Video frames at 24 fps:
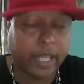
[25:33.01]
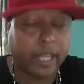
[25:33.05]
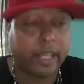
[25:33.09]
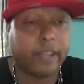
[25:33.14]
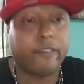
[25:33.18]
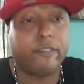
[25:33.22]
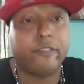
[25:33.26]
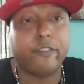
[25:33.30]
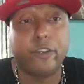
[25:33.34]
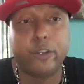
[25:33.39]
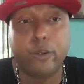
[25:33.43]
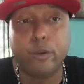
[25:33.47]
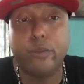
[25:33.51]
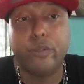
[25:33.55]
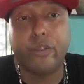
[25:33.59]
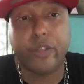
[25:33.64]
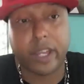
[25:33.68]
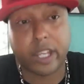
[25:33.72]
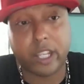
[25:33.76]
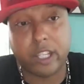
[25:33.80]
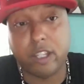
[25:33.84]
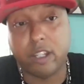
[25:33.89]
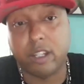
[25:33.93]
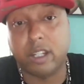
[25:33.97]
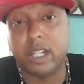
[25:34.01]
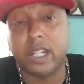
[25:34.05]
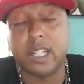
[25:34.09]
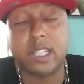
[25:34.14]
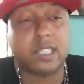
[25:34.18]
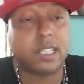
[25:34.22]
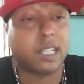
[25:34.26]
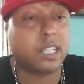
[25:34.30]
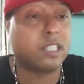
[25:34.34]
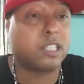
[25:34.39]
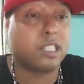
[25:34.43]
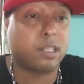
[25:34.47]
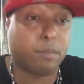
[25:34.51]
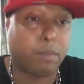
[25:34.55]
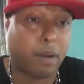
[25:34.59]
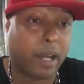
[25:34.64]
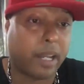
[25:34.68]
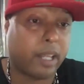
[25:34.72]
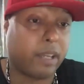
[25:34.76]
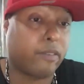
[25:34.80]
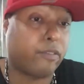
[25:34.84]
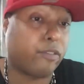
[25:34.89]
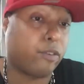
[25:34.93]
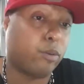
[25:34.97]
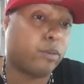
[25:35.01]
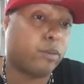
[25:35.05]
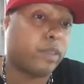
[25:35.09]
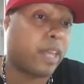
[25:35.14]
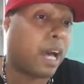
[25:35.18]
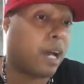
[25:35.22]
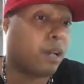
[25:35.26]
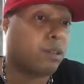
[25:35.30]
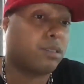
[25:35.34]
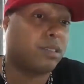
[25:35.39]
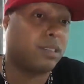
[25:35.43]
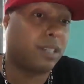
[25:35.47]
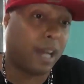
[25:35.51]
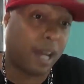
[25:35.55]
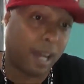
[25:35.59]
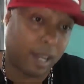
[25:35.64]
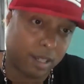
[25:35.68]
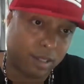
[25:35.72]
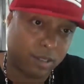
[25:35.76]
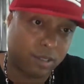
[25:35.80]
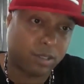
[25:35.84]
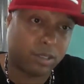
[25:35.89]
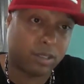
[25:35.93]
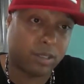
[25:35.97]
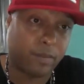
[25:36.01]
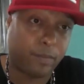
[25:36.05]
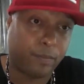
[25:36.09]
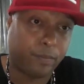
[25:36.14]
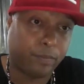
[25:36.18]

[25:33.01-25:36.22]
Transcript: If you think you're going to send somebody a few $1,000s